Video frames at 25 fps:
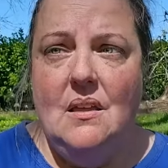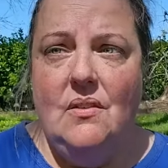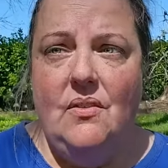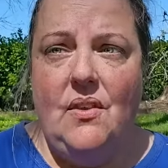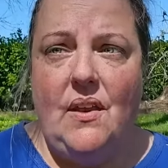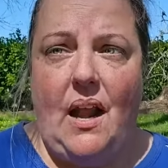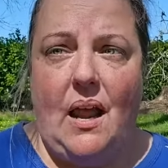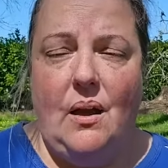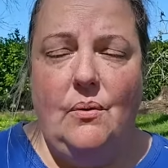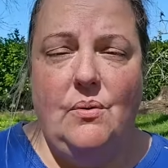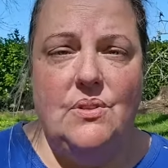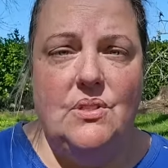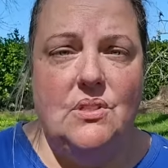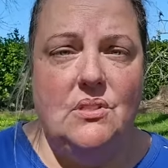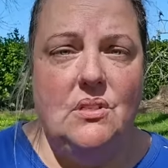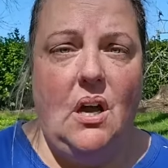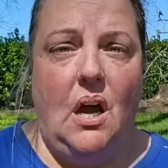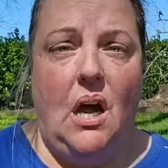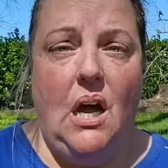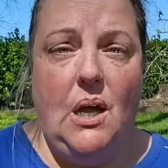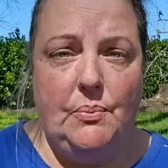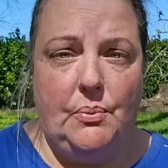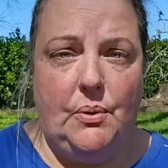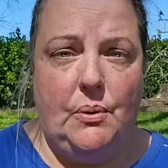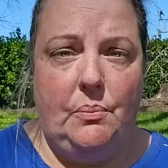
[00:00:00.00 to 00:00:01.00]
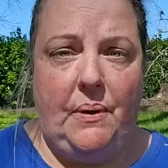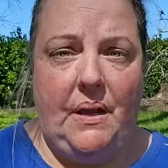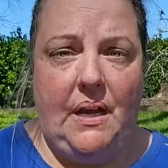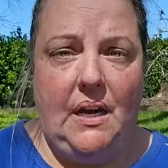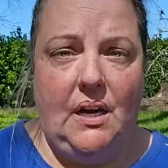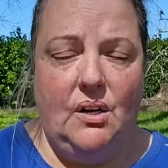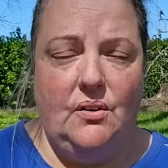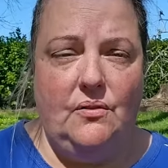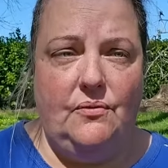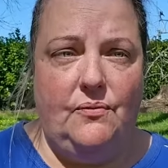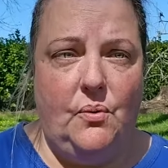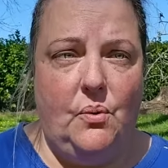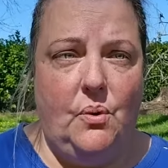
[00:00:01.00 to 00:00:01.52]
that I was not
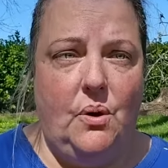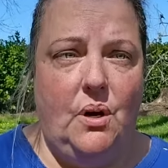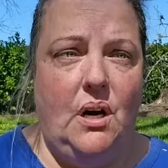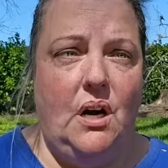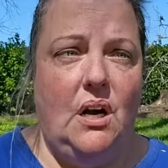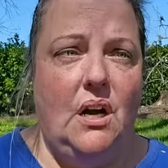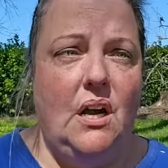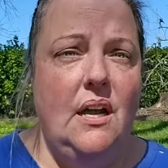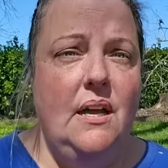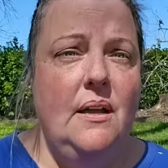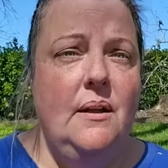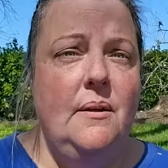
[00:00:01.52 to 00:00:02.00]
prepared for